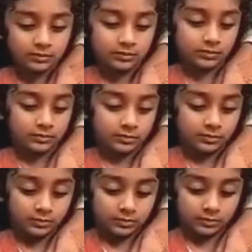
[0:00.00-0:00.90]

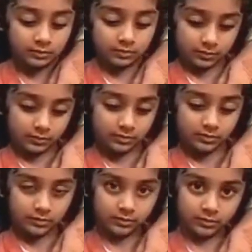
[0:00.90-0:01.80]

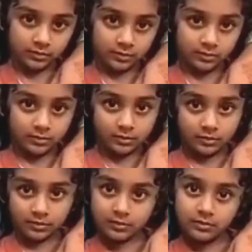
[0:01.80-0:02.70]

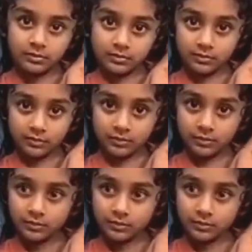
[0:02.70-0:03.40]
[no speech]